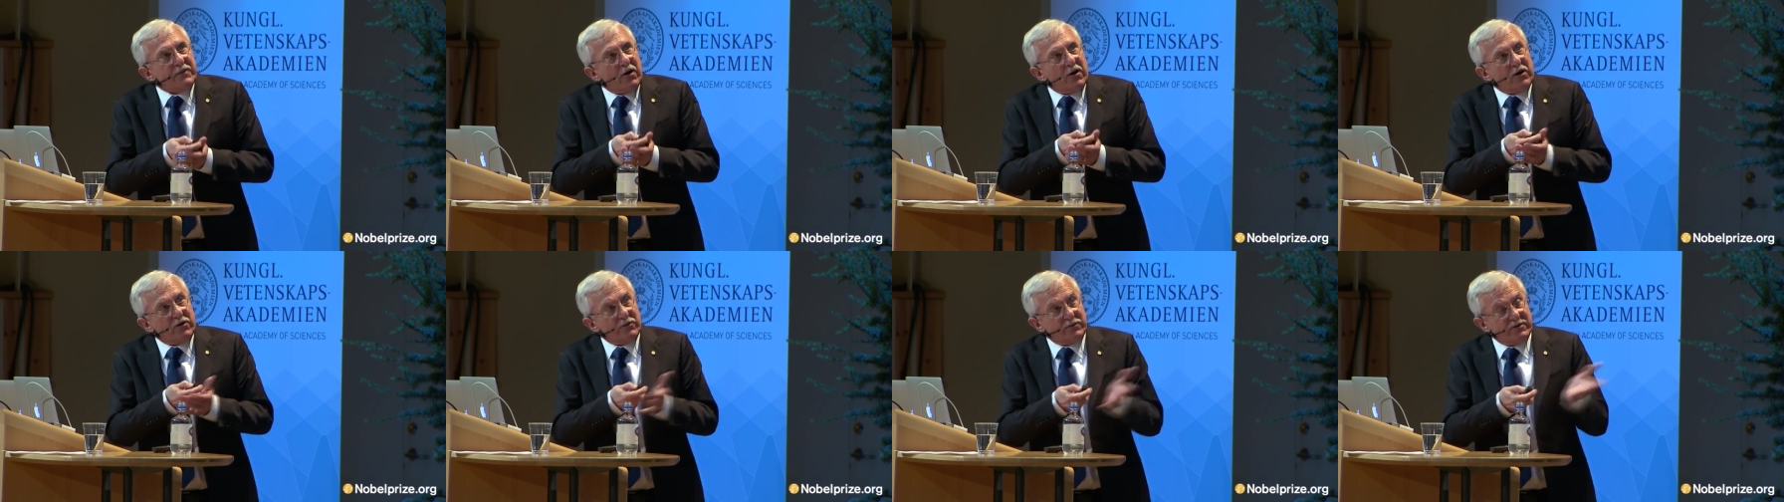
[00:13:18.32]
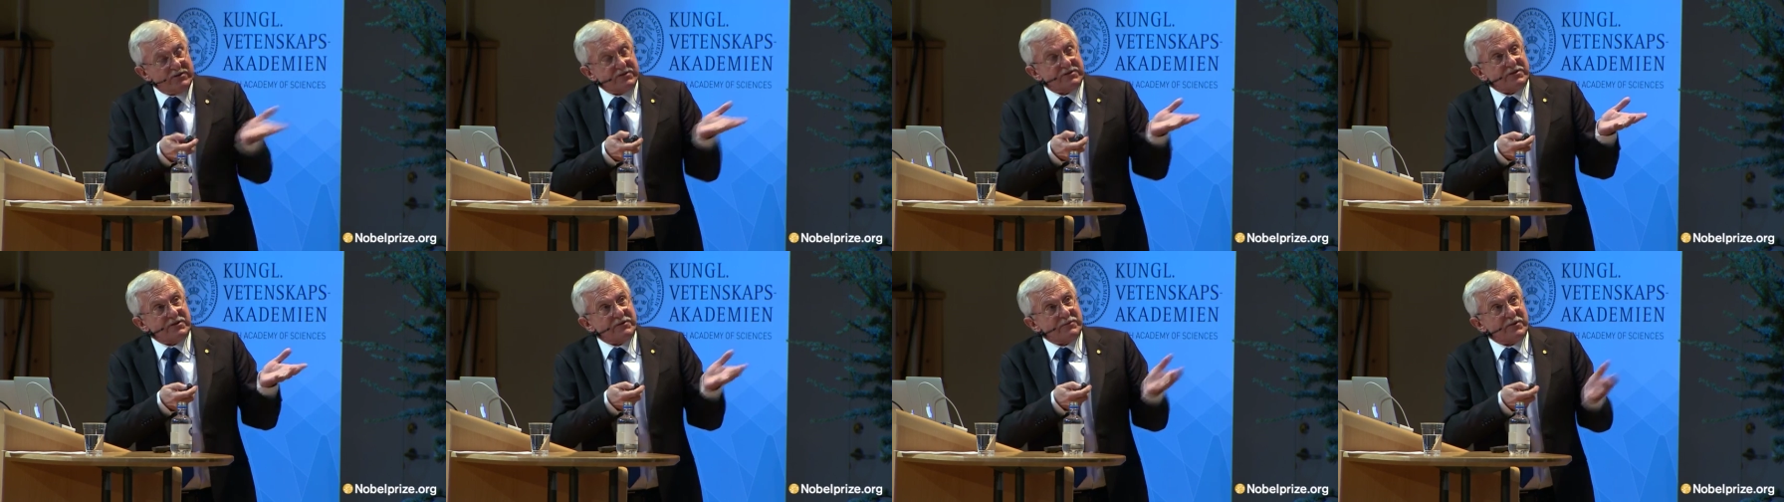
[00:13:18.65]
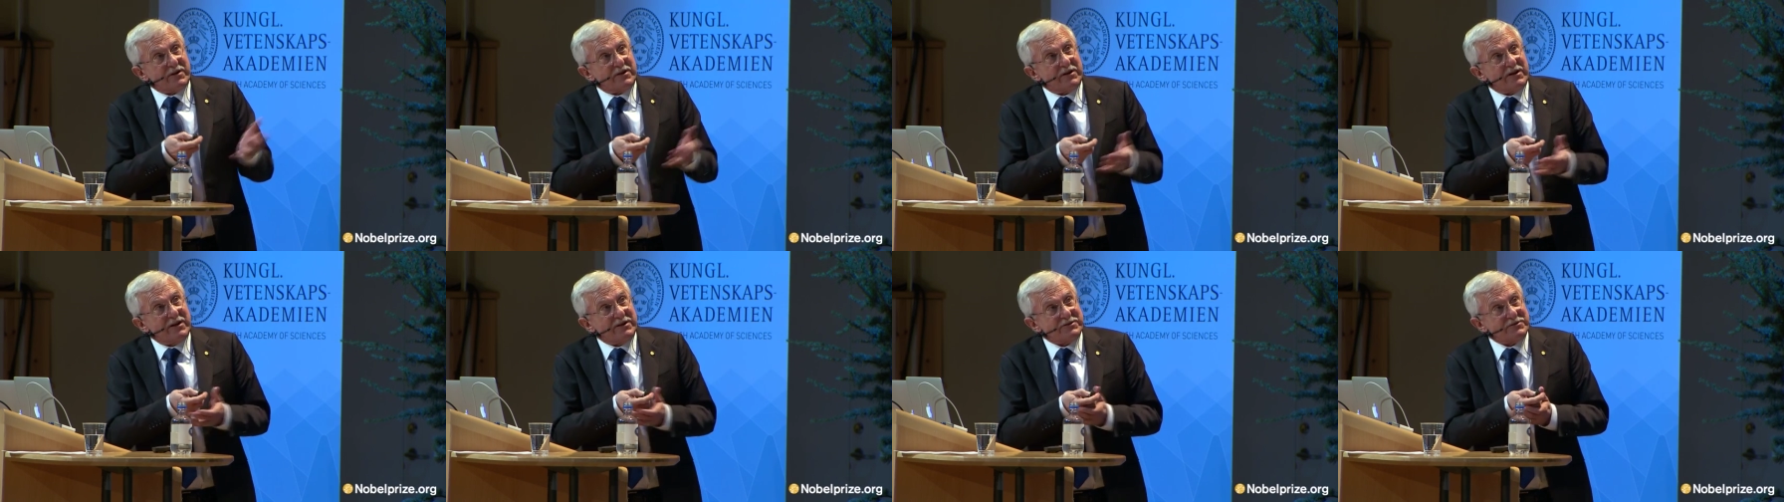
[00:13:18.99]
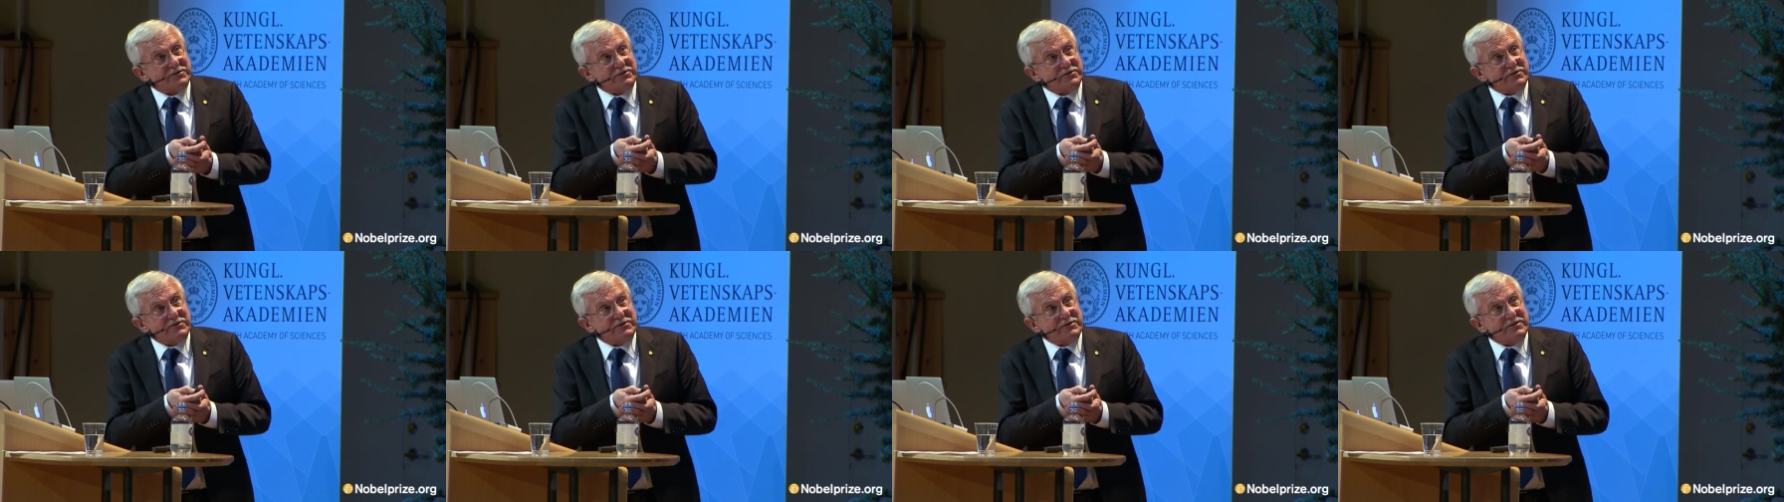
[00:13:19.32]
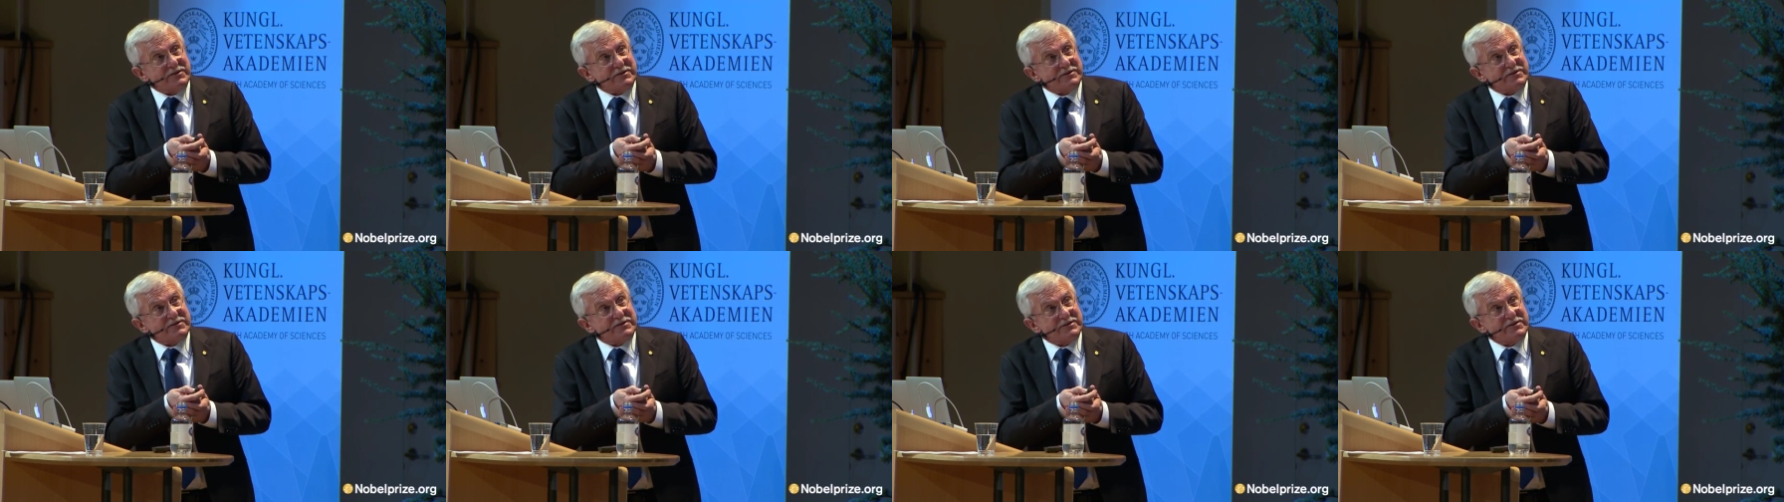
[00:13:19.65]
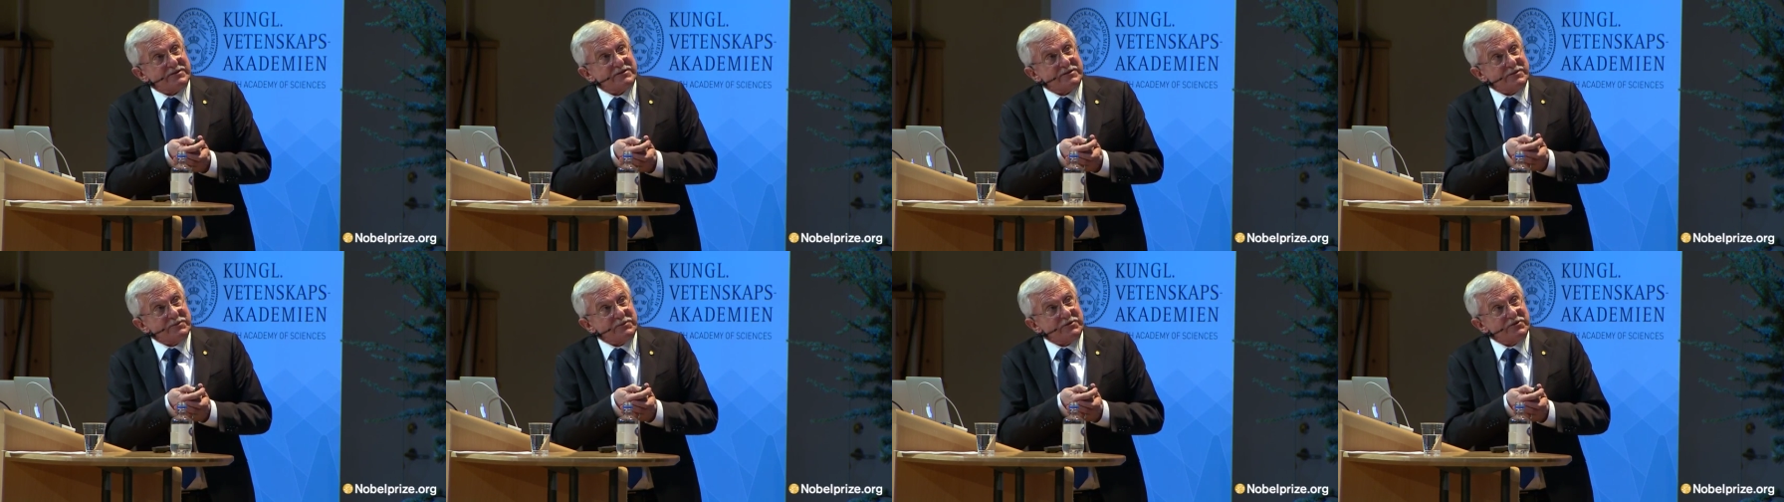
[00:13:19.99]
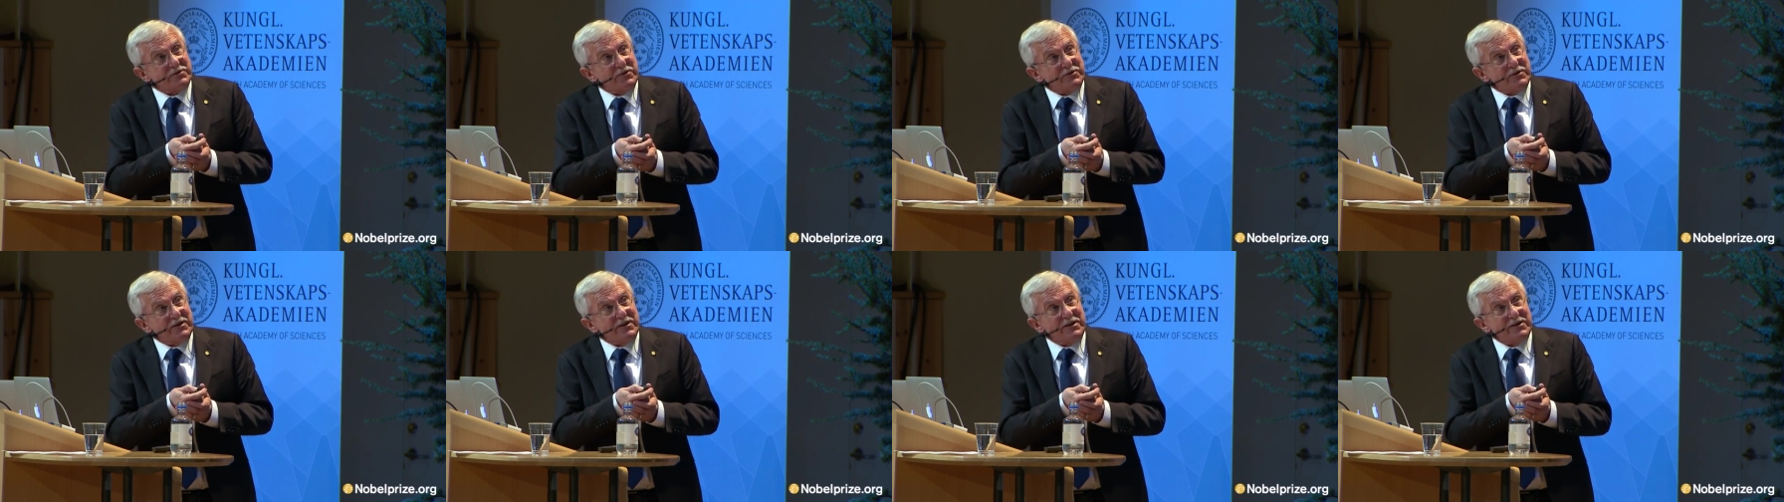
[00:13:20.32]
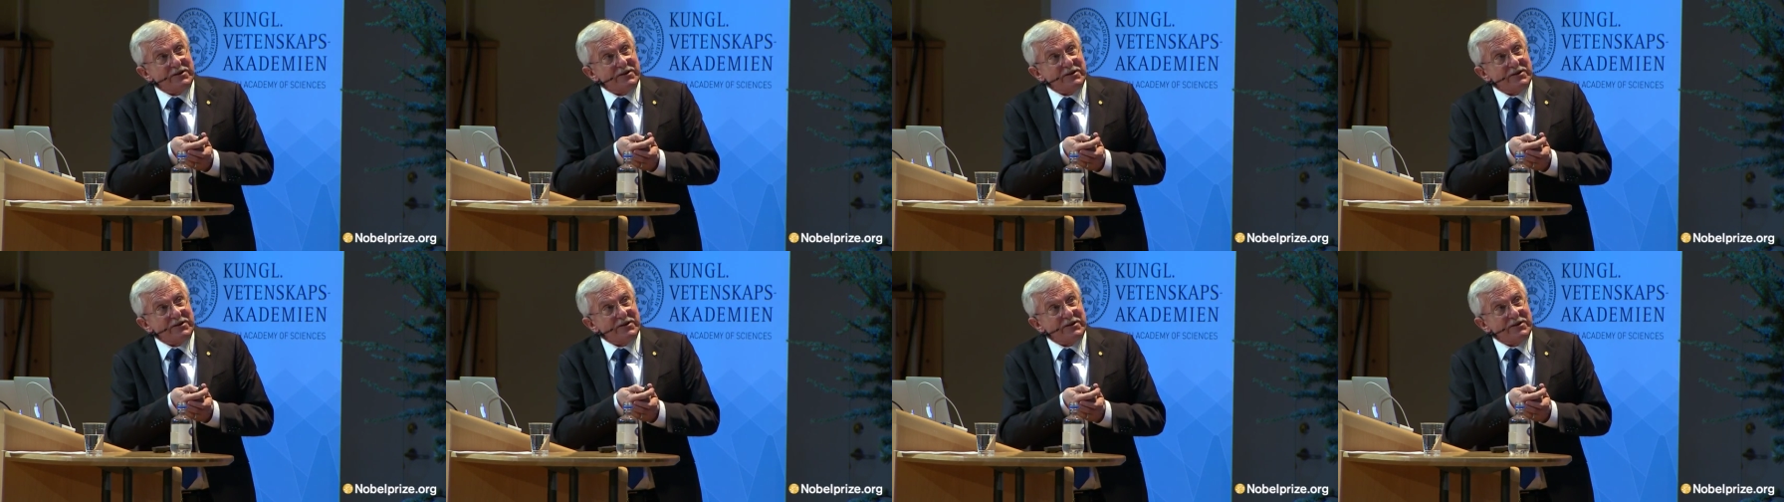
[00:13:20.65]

Our original reconstituted system shown